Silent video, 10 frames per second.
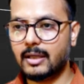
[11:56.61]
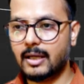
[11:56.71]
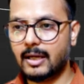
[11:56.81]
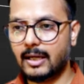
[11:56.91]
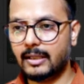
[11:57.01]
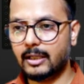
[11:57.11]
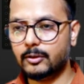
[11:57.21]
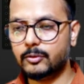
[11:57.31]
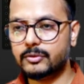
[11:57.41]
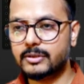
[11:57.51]
and I'll
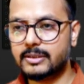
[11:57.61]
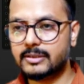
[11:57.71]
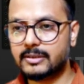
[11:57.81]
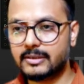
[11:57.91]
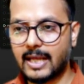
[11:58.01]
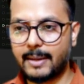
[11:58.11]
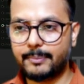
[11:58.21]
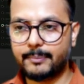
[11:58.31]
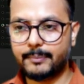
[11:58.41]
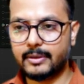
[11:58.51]
use this tap
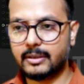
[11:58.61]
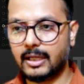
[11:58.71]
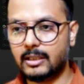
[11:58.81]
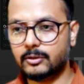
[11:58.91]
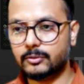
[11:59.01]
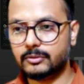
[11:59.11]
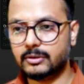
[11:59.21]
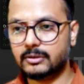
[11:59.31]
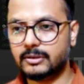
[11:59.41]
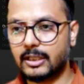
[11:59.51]
but I'll use the
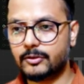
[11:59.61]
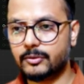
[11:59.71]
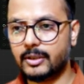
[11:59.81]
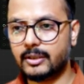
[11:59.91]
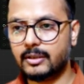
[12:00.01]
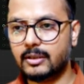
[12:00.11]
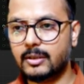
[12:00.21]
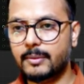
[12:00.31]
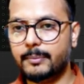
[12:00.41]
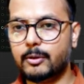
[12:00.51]
saturate because